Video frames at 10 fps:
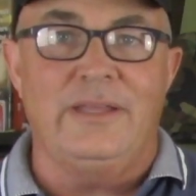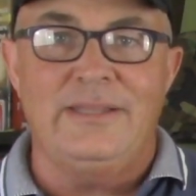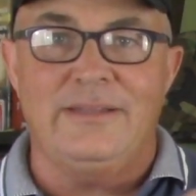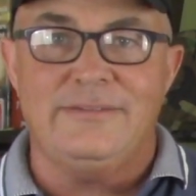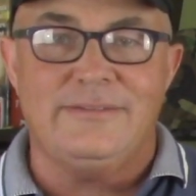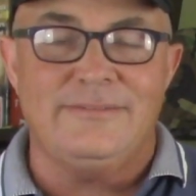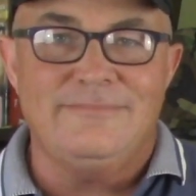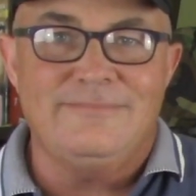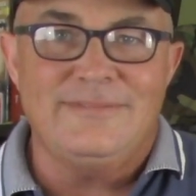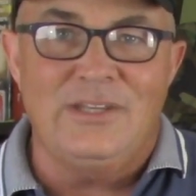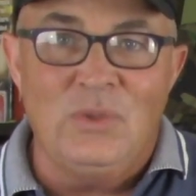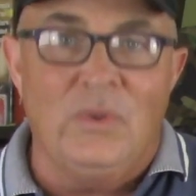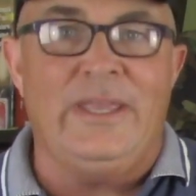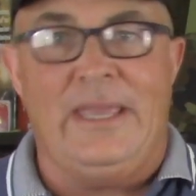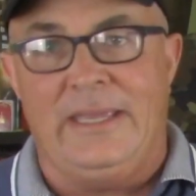And that's
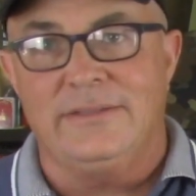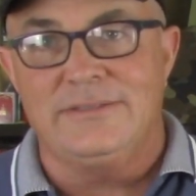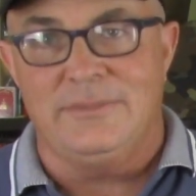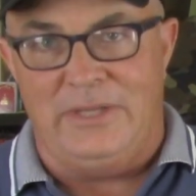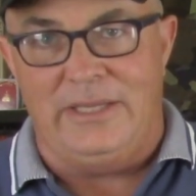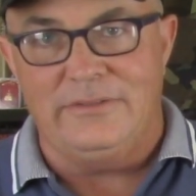annoying to me.